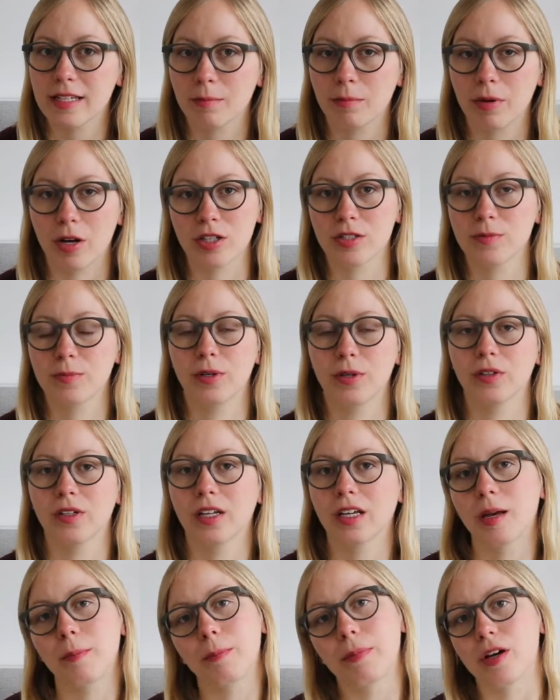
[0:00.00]
and
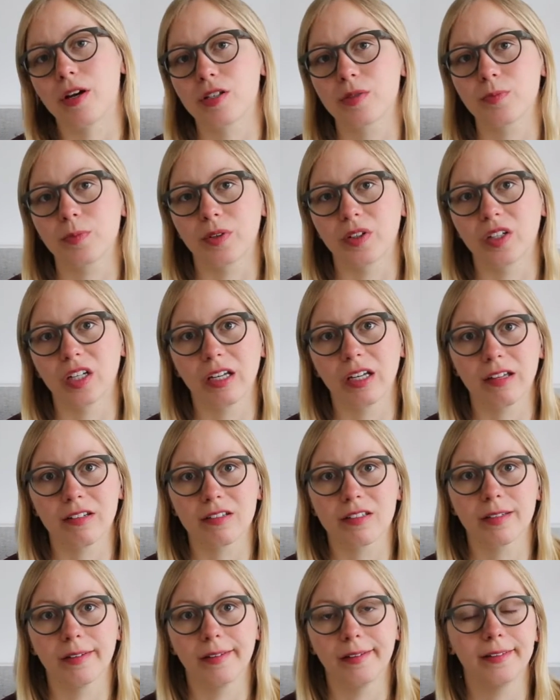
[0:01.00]
postponing
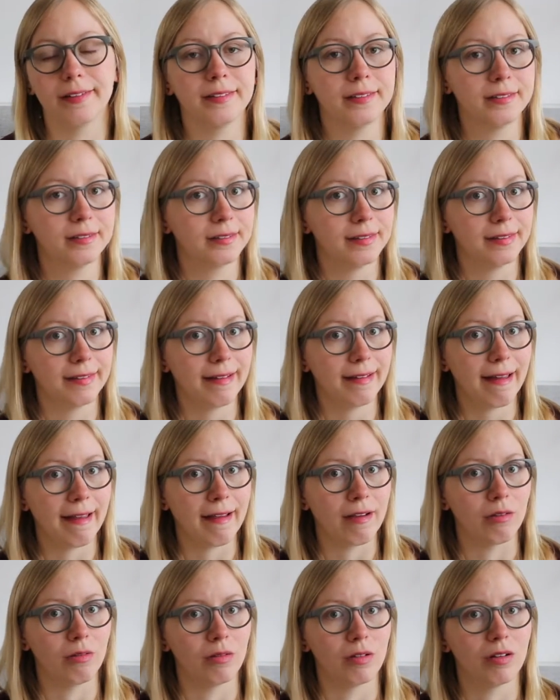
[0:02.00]
until
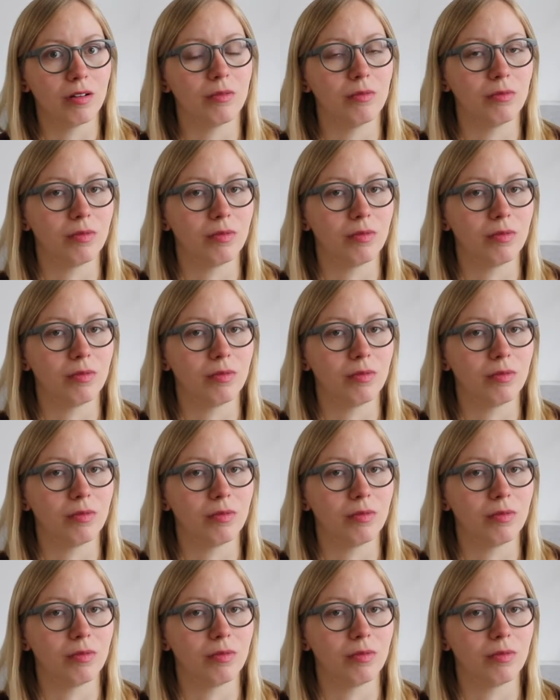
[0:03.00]
now,